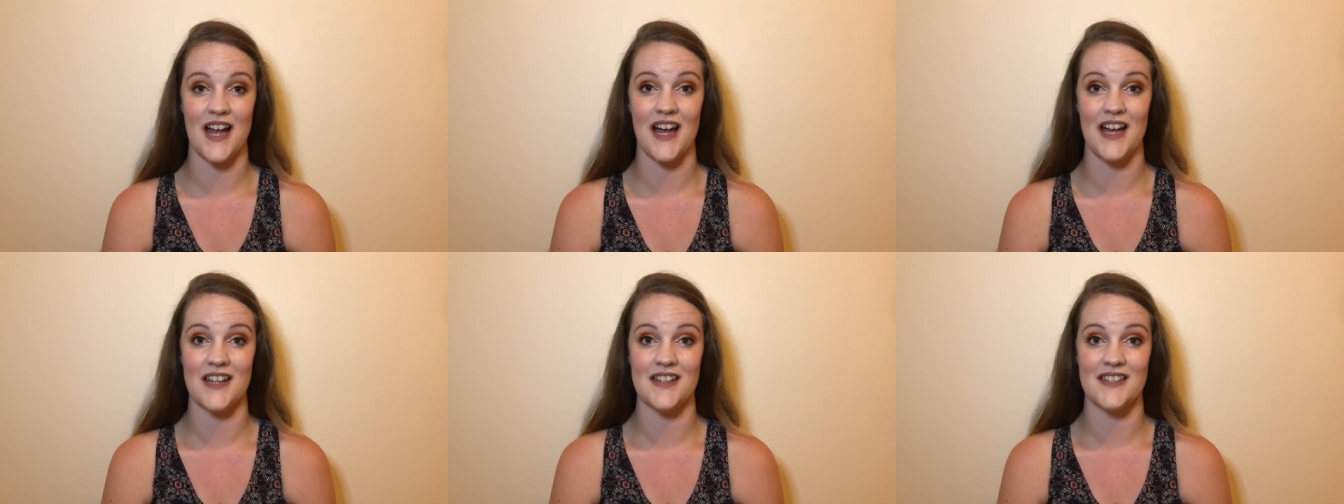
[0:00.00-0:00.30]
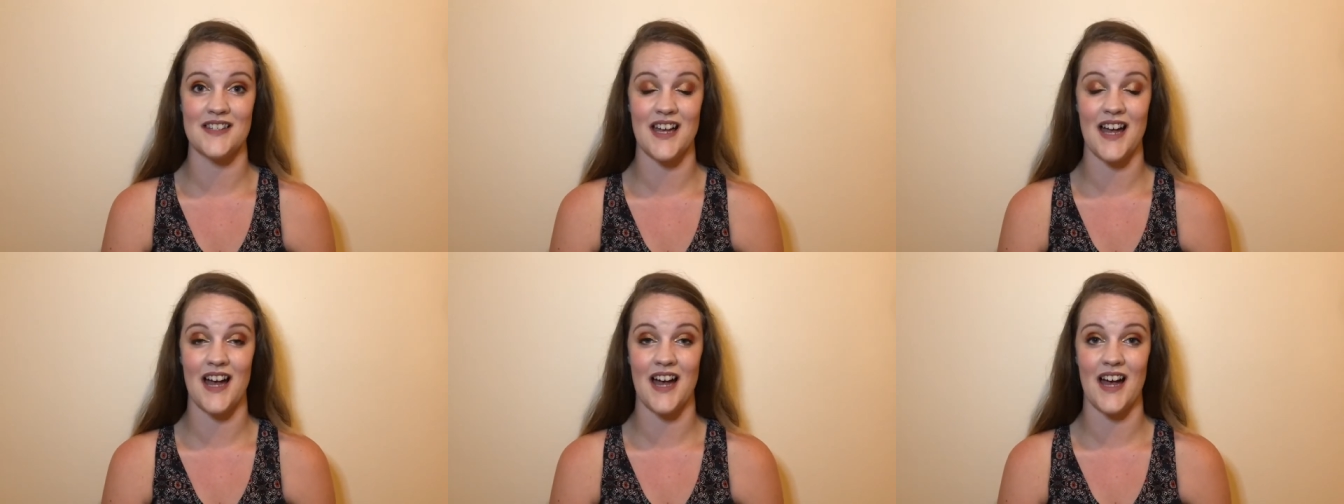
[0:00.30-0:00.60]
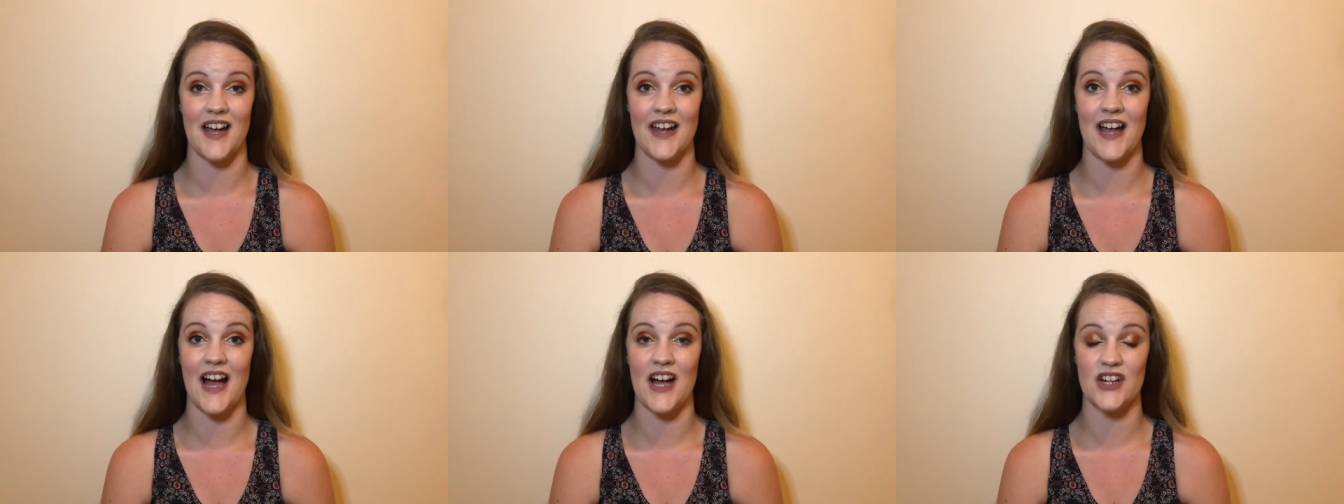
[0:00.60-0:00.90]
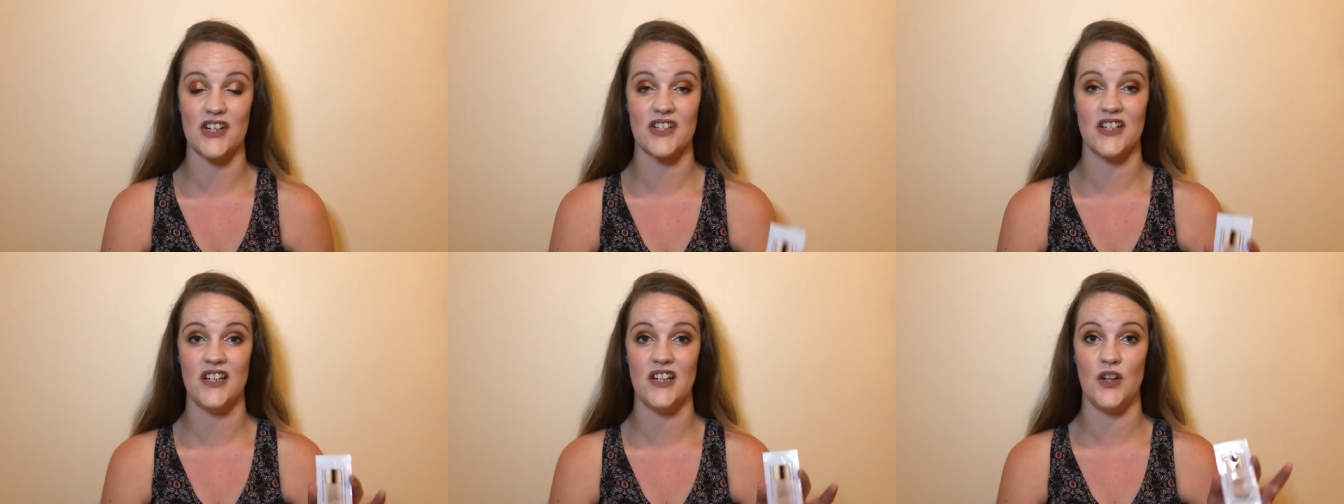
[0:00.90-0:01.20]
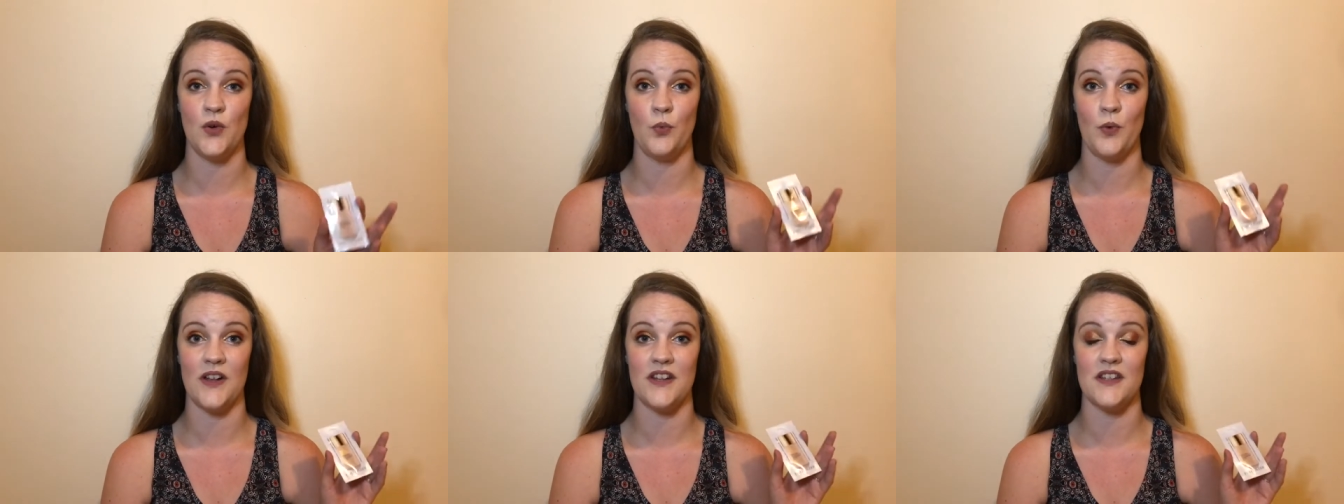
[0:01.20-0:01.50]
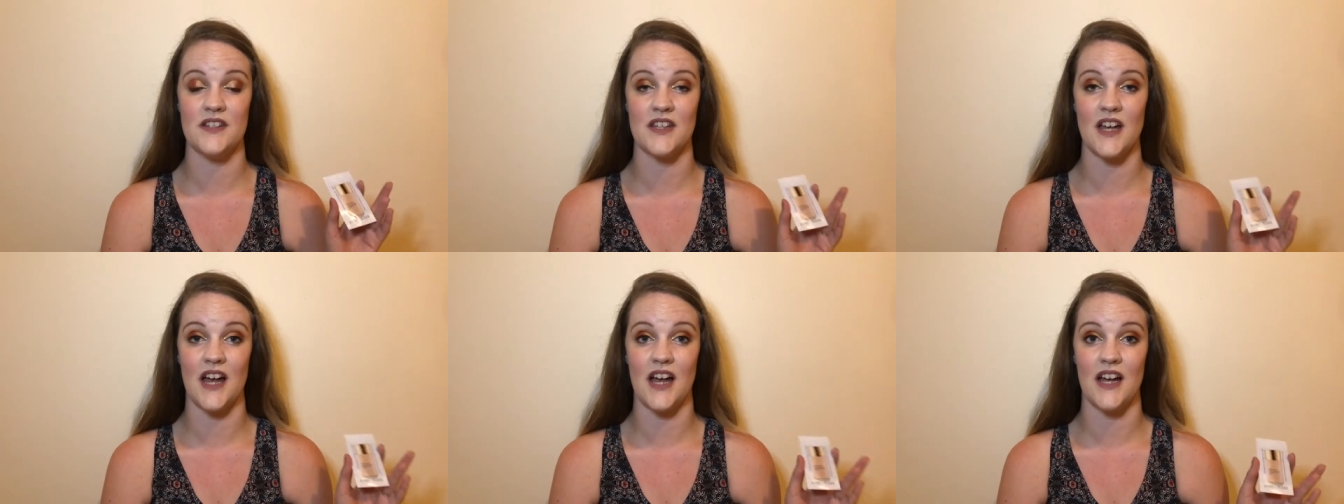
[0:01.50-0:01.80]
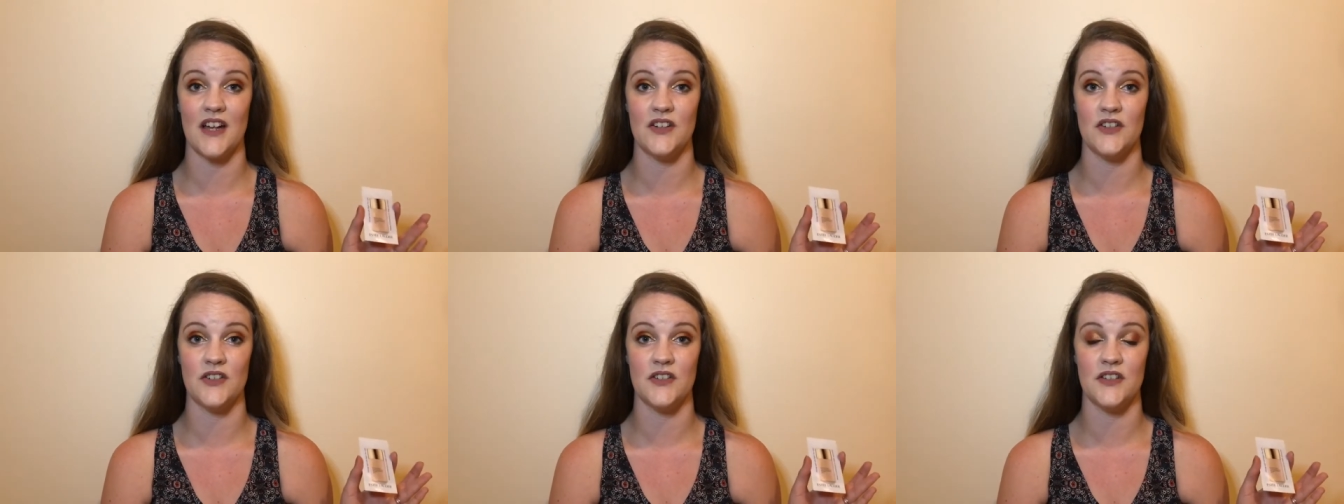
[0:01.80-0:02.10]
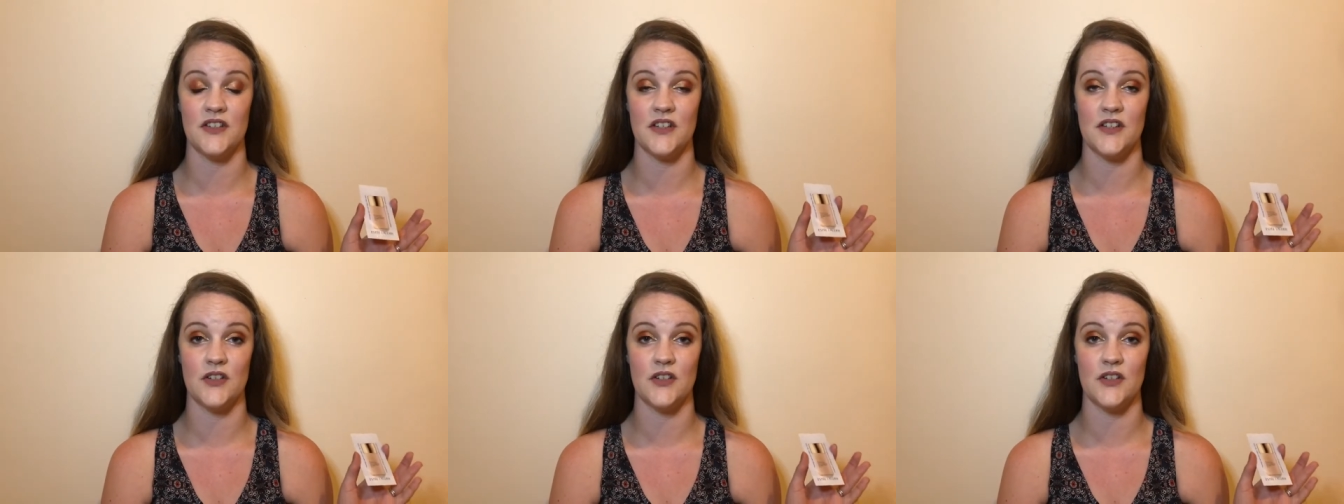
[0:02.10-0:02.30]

and I actually went and